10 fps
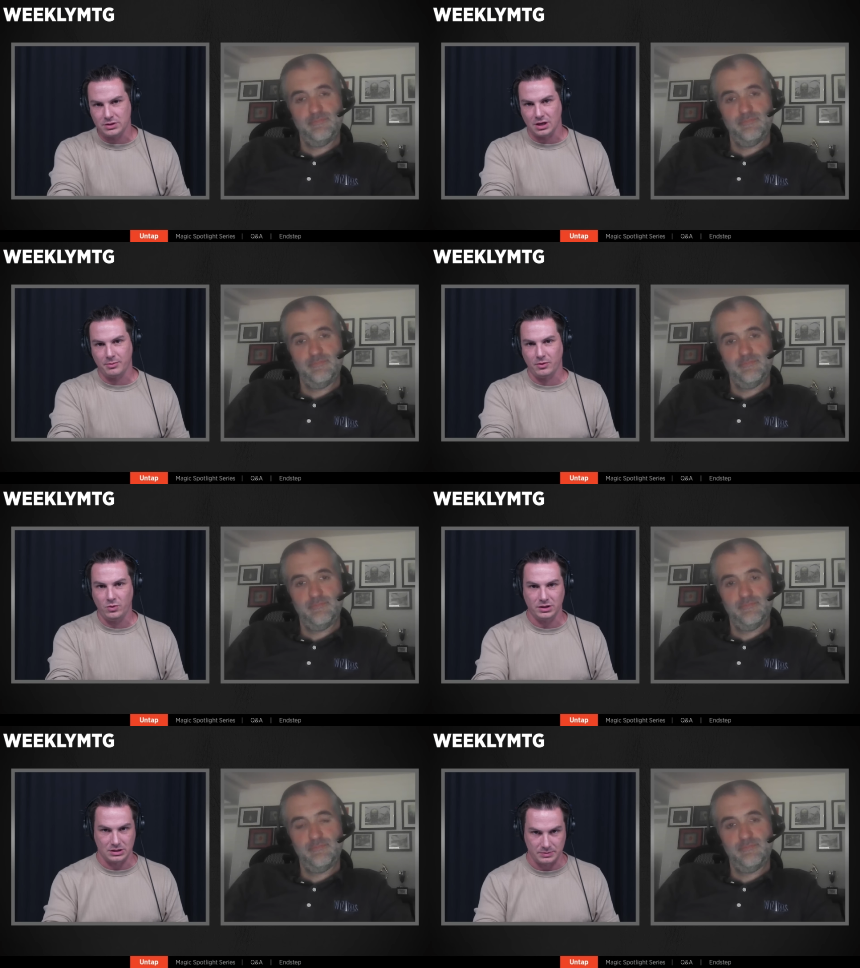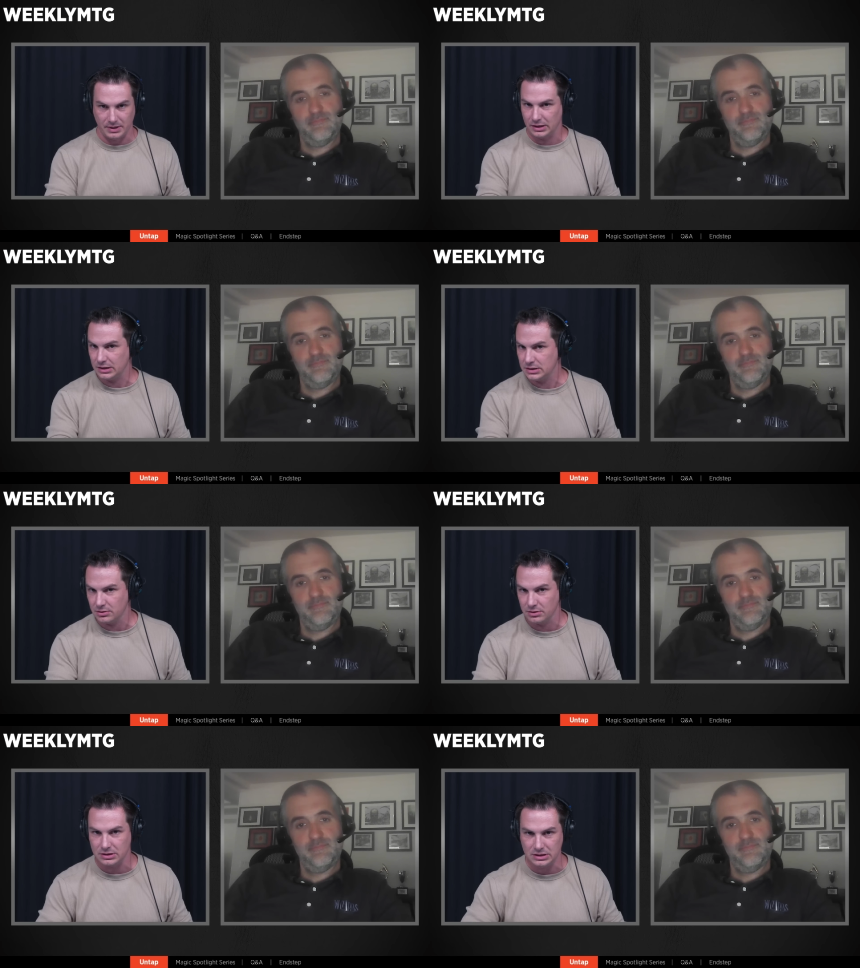Speaker 1: we talk about what the Spotlight
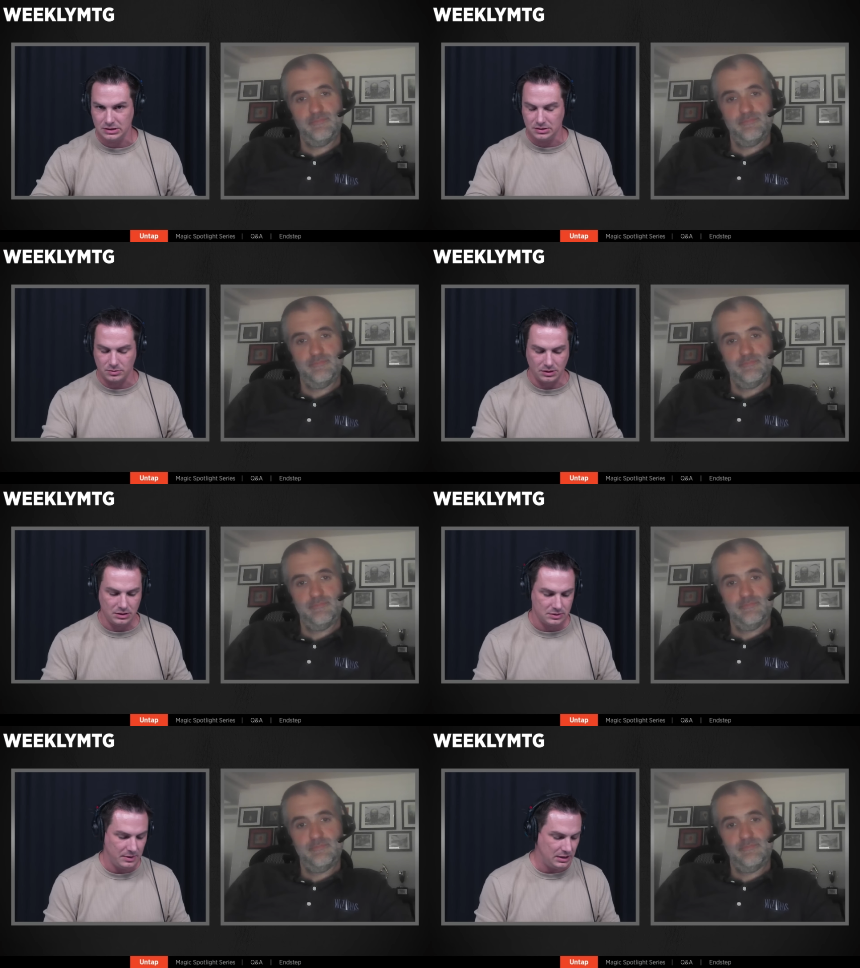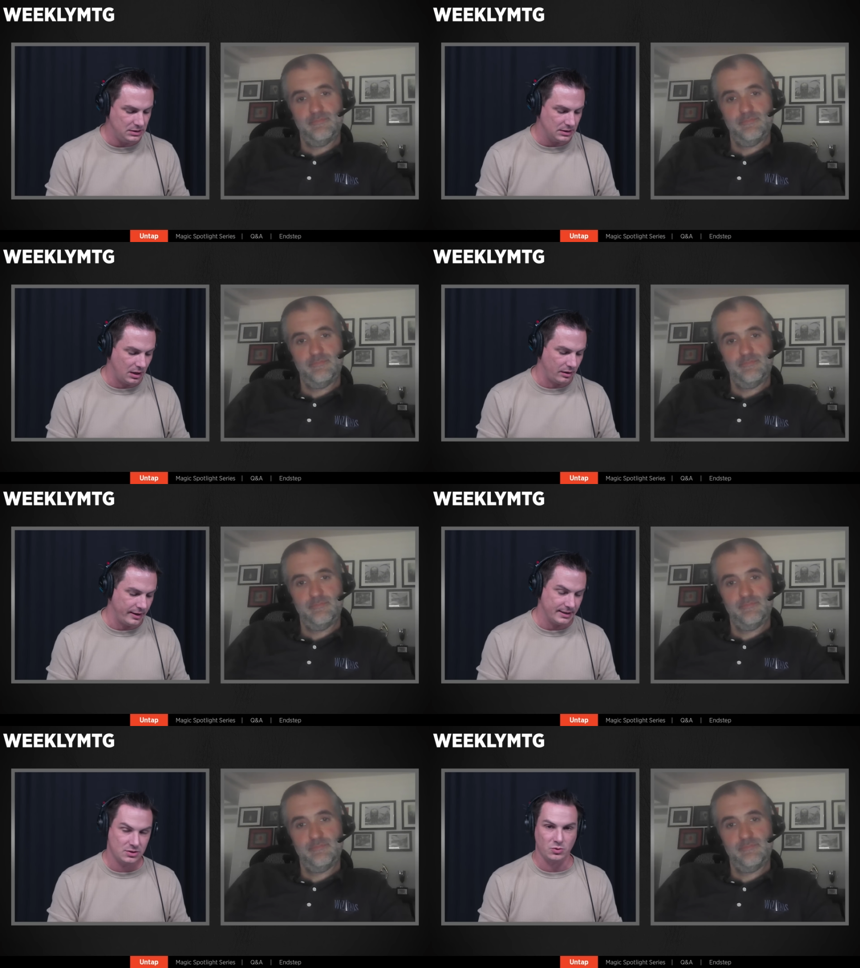Series is, what this means, all
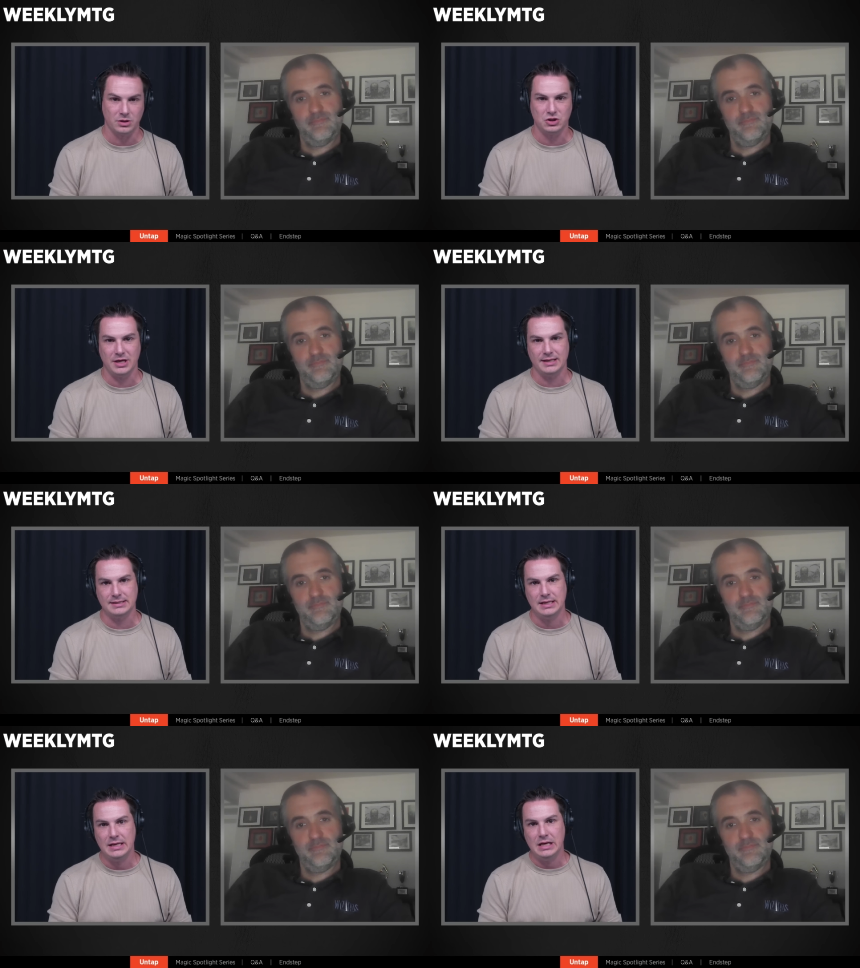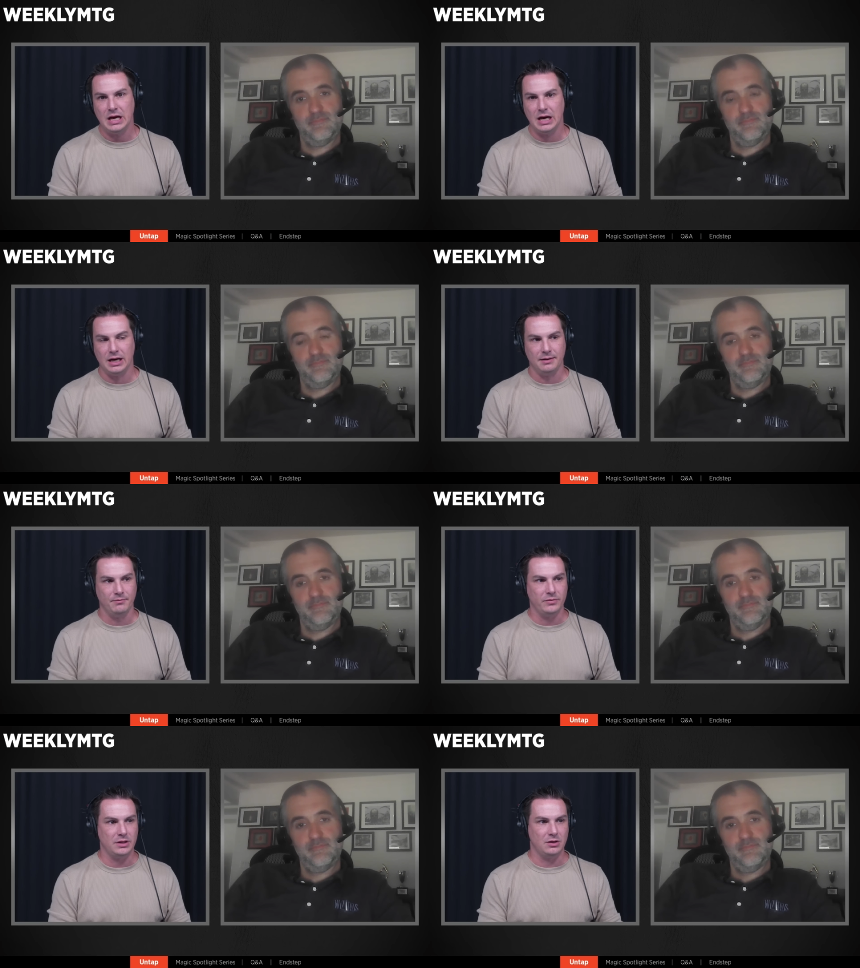that sort of jazz.
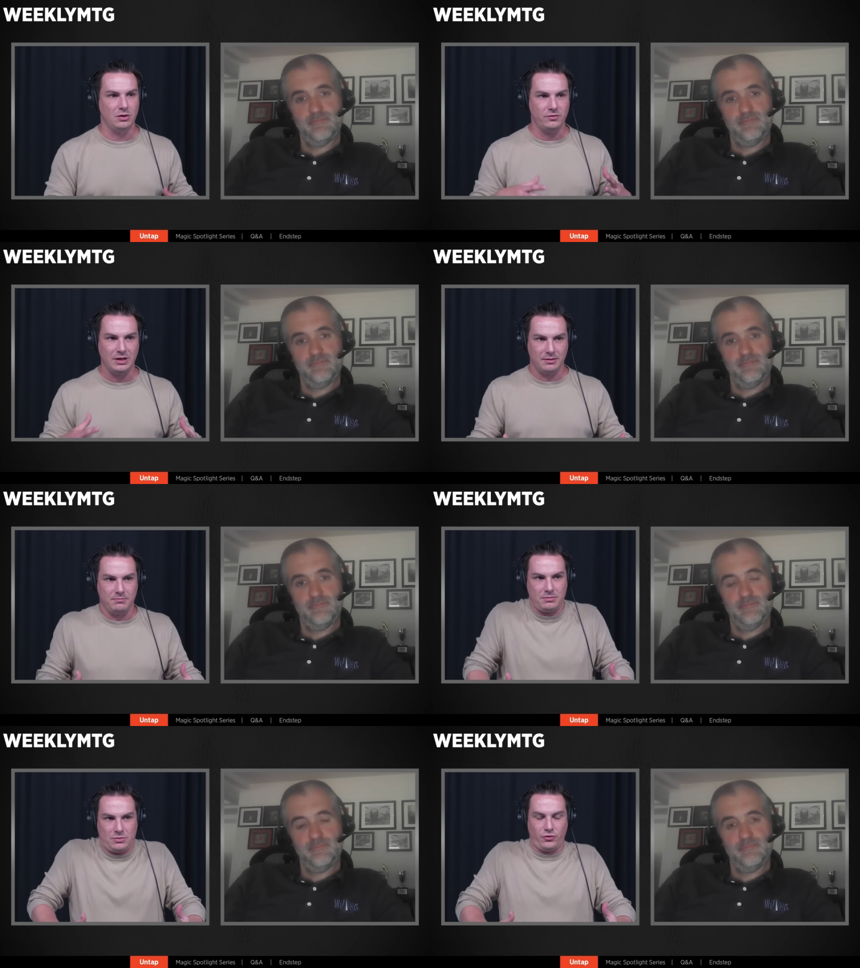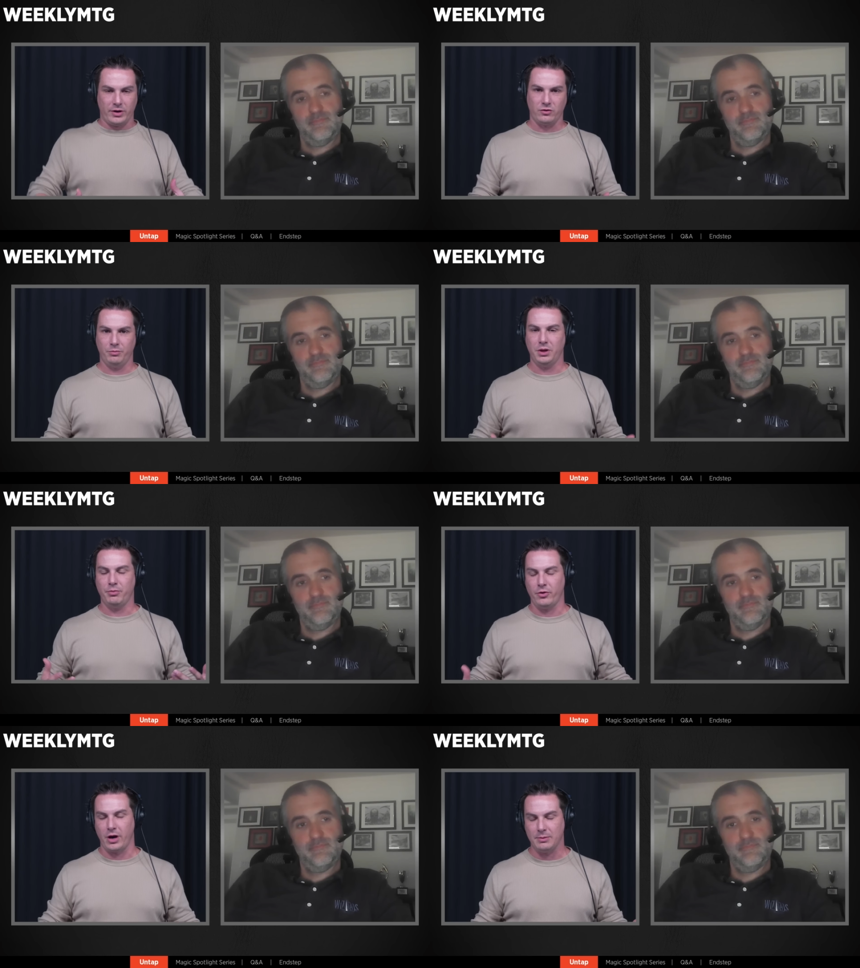Um, you know, you've done director of play
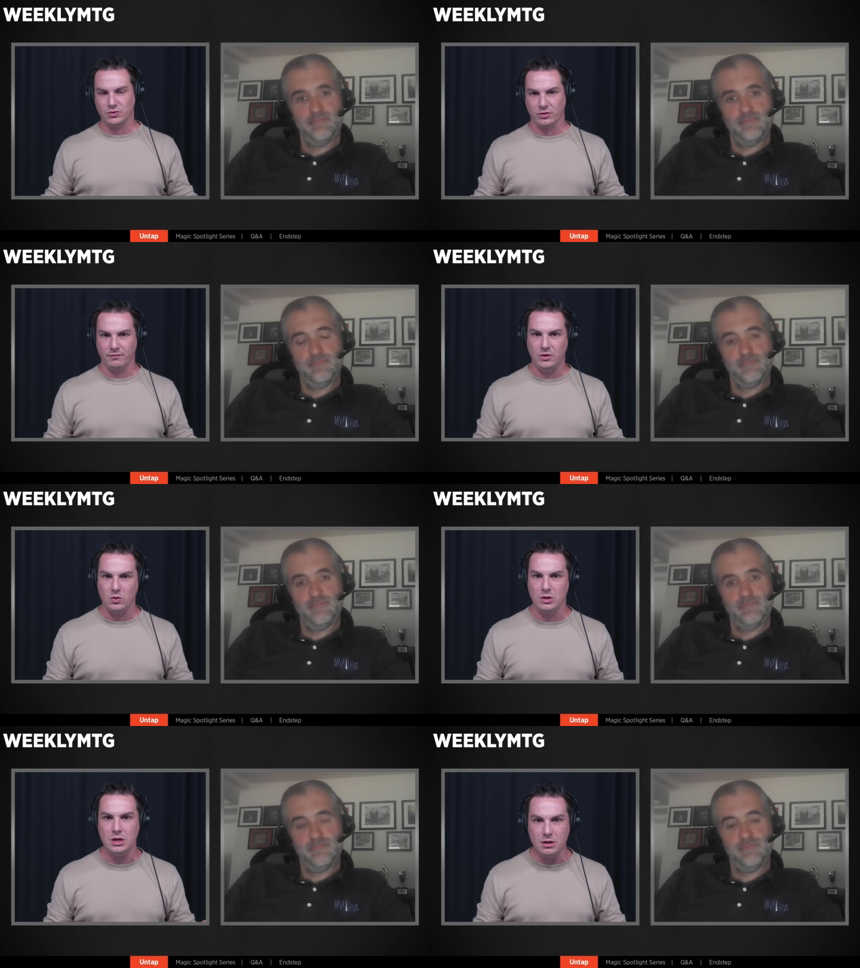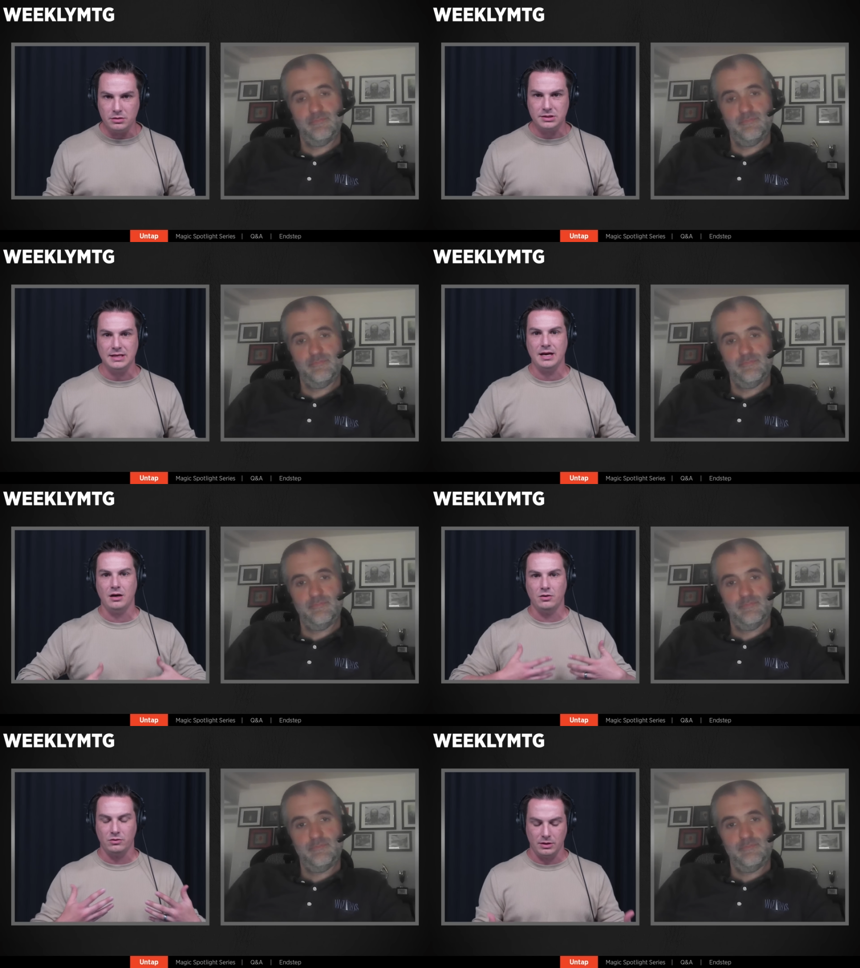programs for a few years
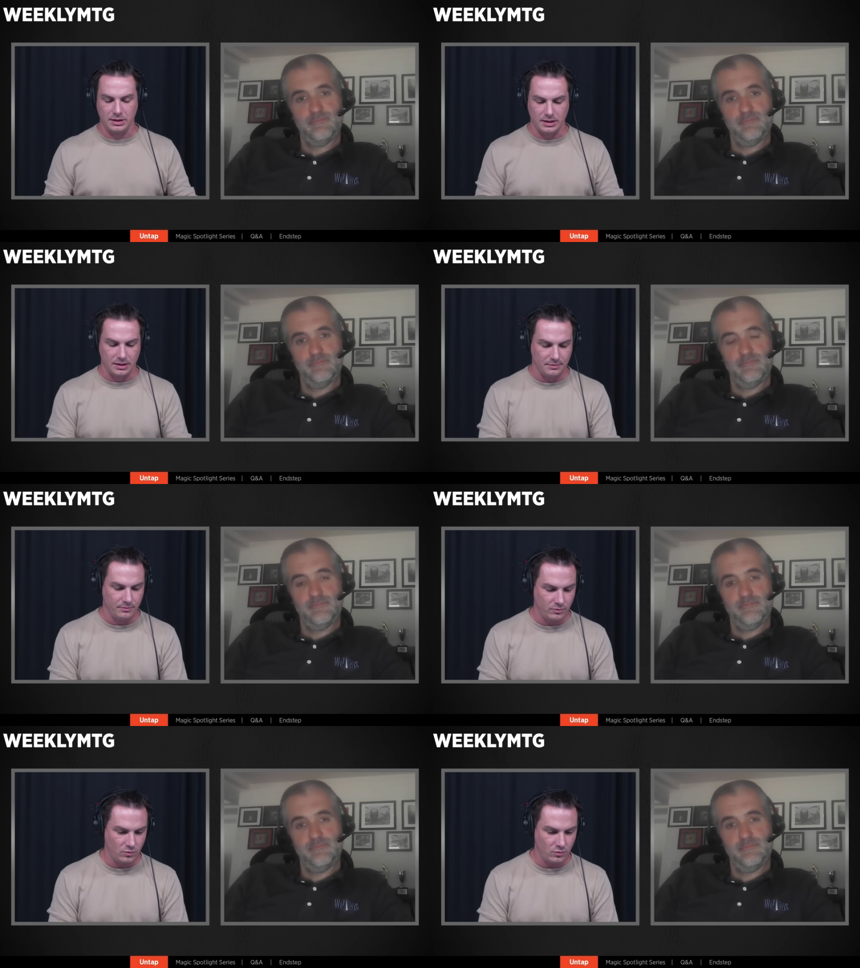now. Um,